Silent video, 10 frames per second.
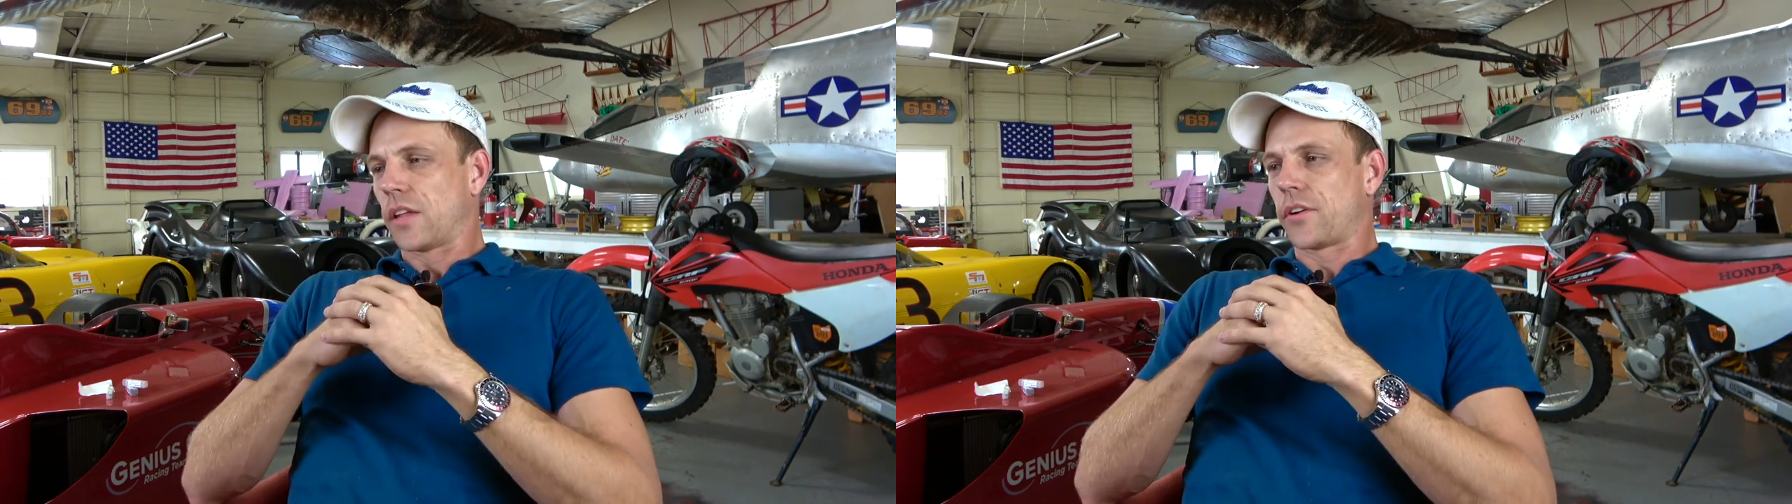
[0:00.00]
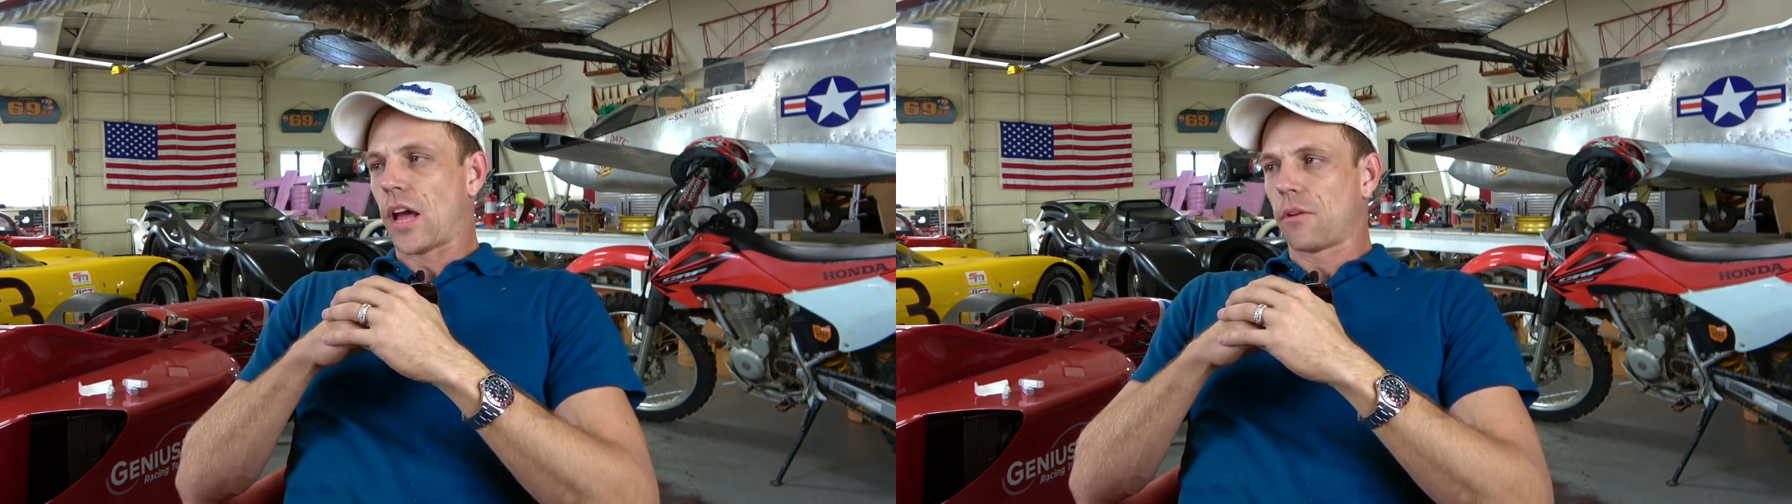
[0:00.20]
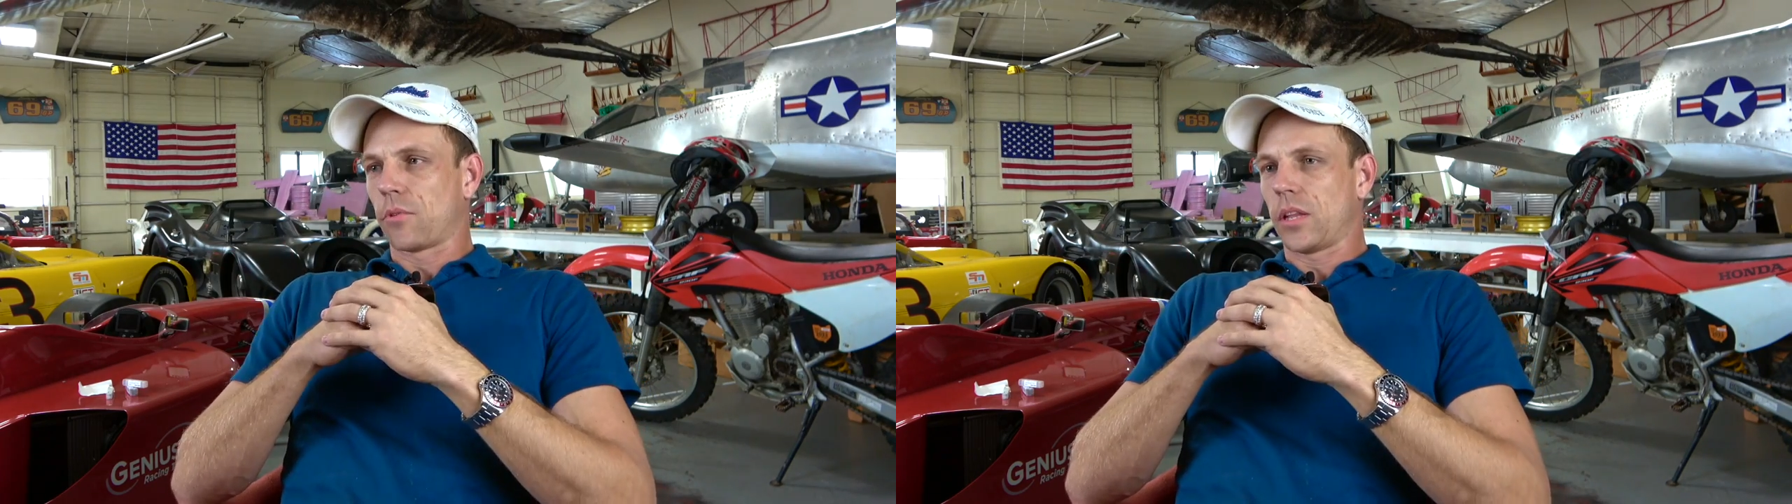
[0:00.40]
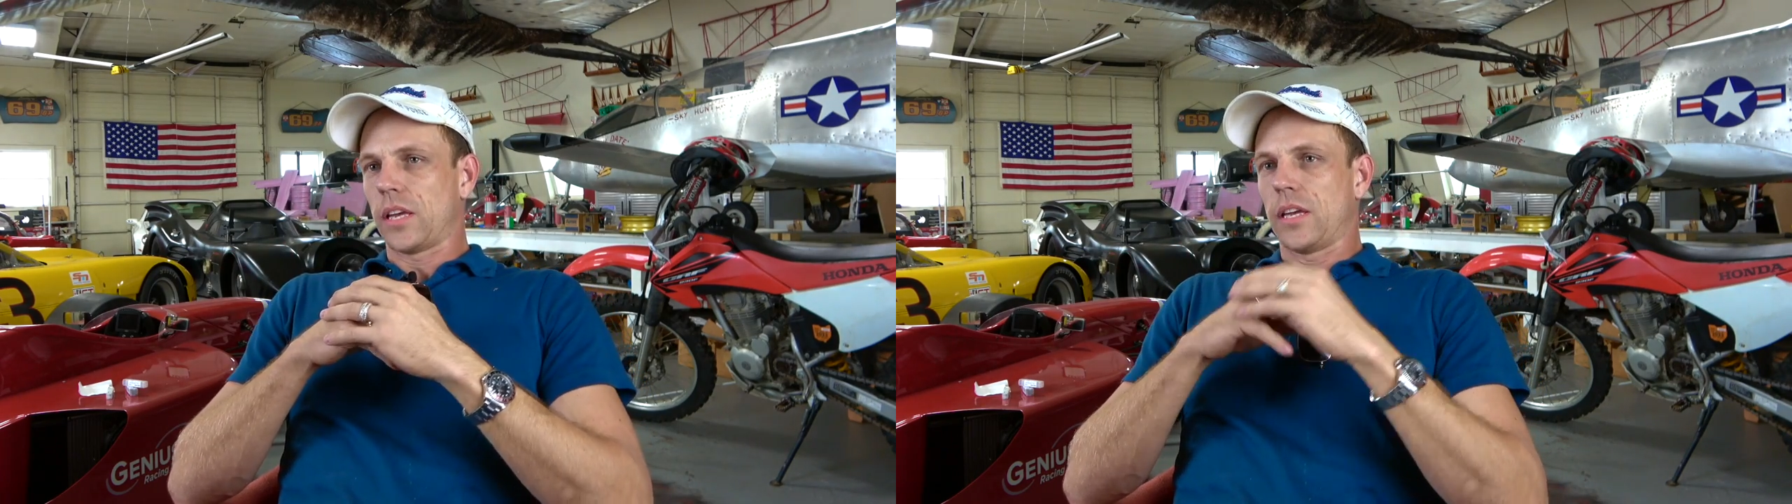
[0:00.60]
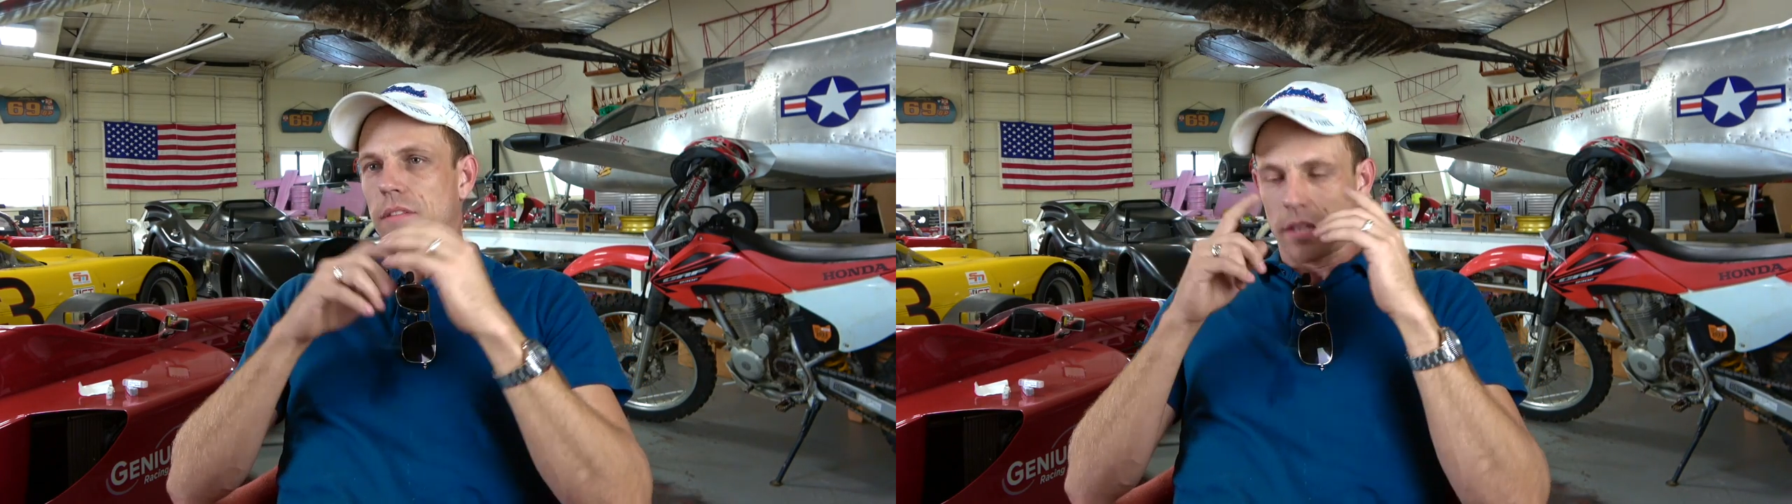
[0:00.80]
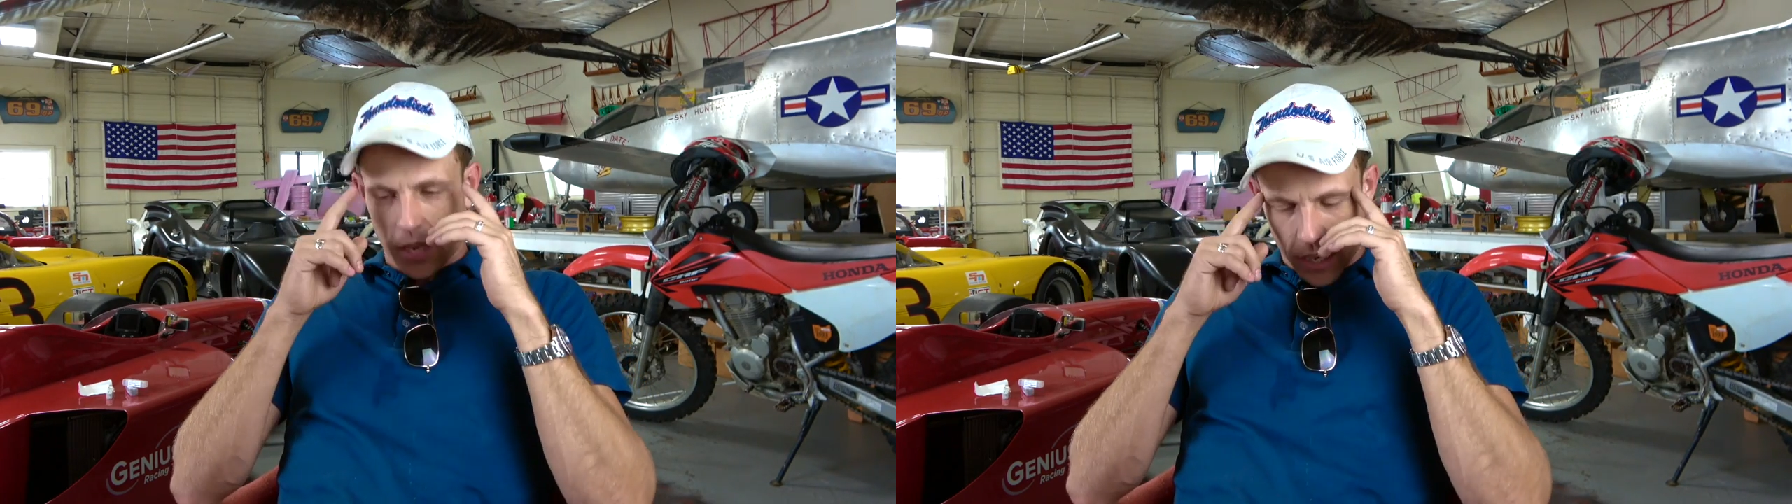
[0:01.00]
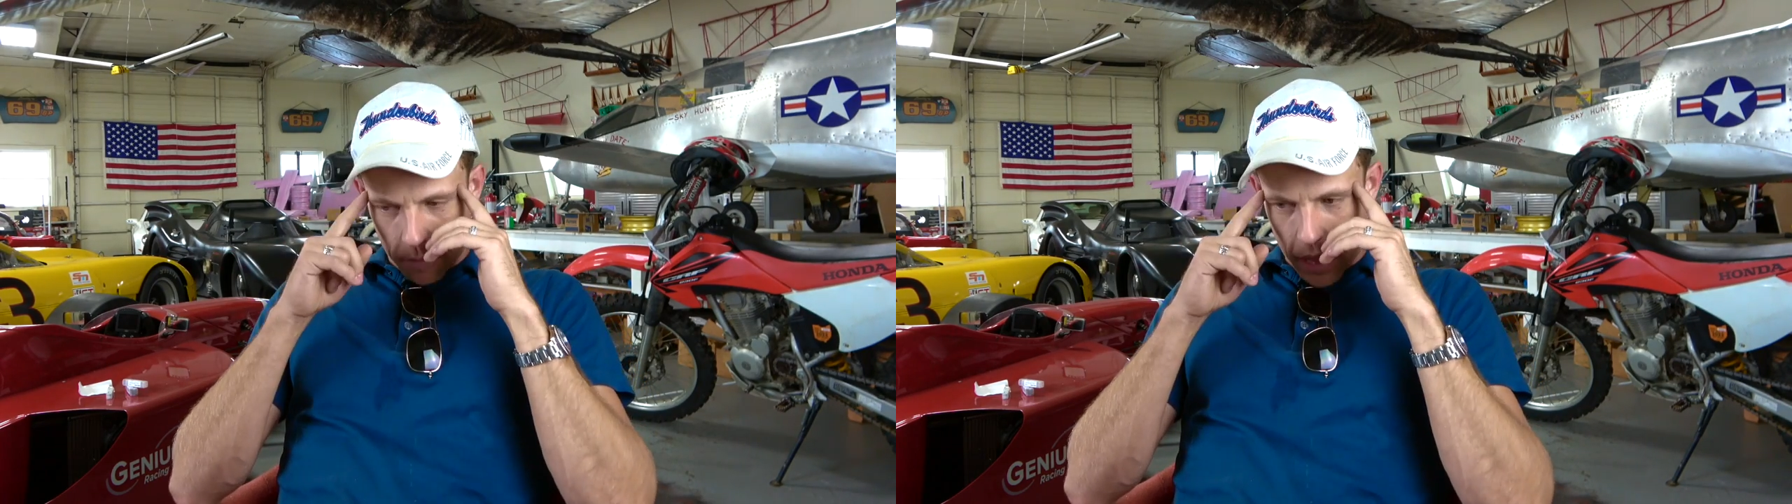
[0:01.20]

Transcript: they're not really thinking